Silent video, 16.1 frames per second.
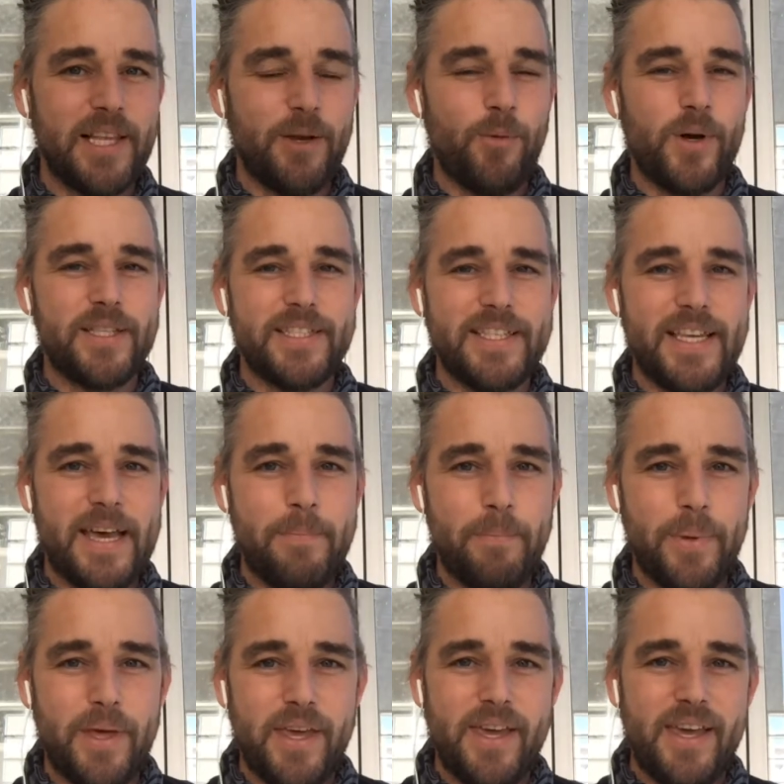like
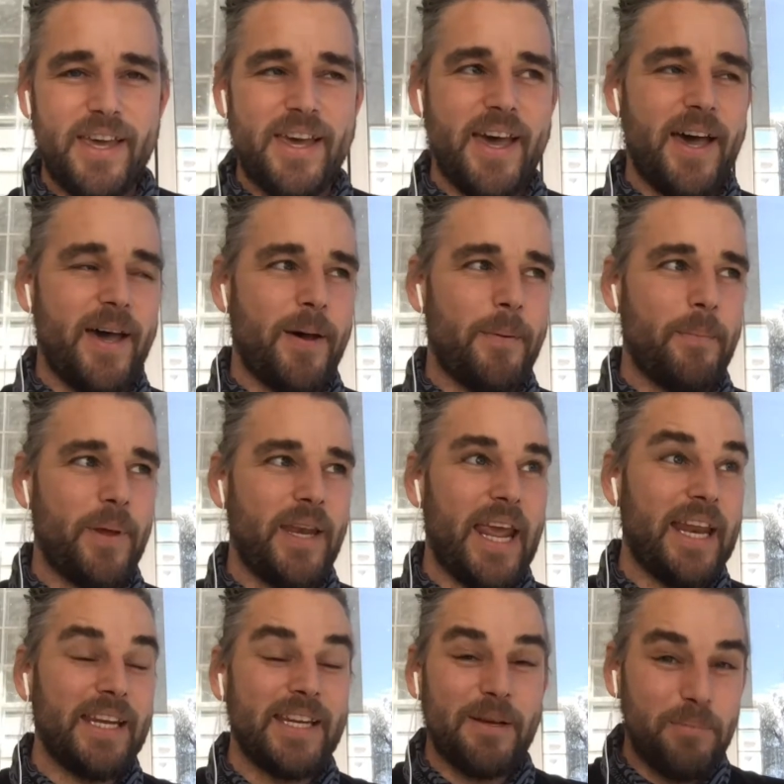WhatsApp, and
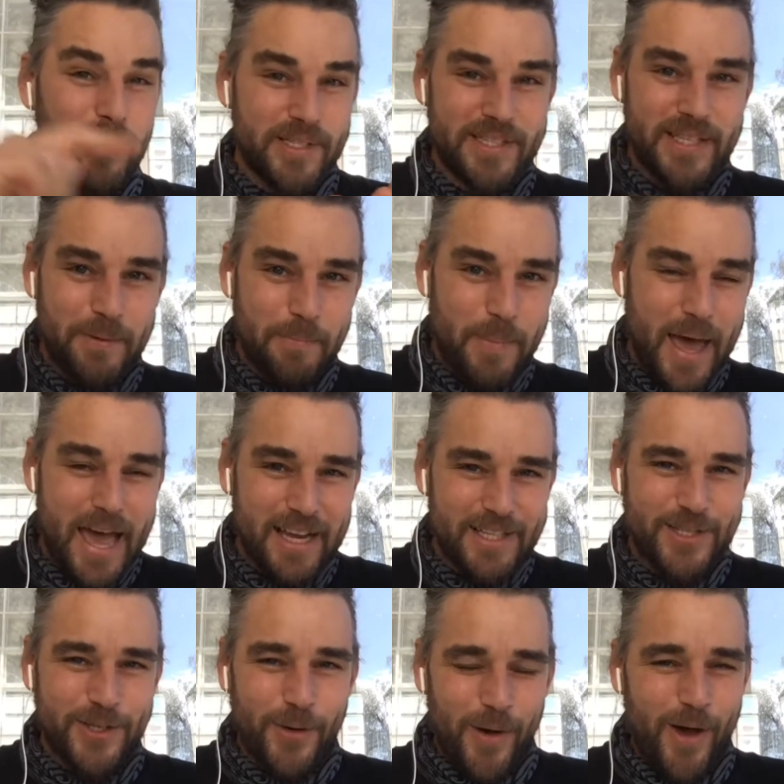end up listening back
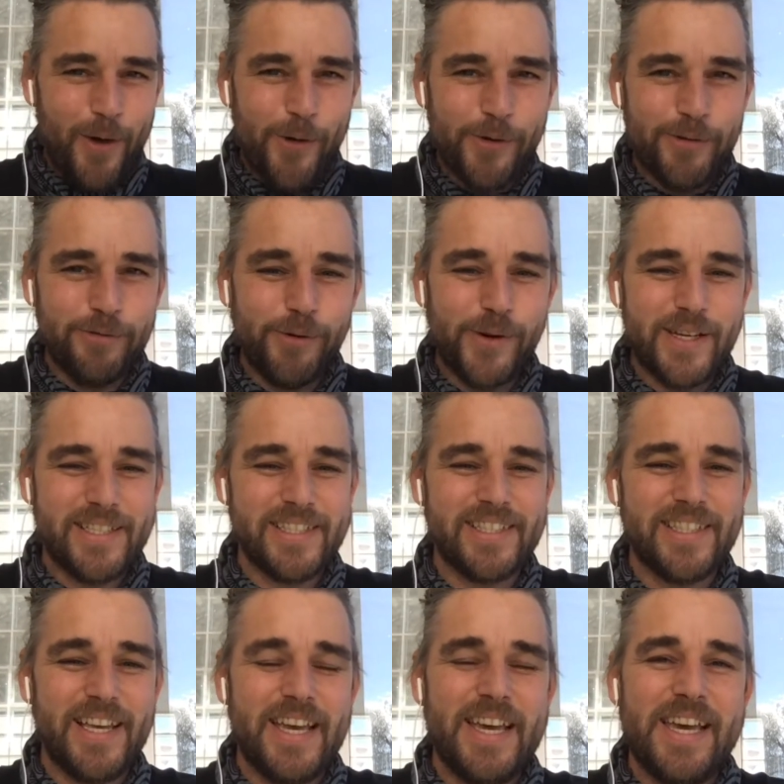to our own voice.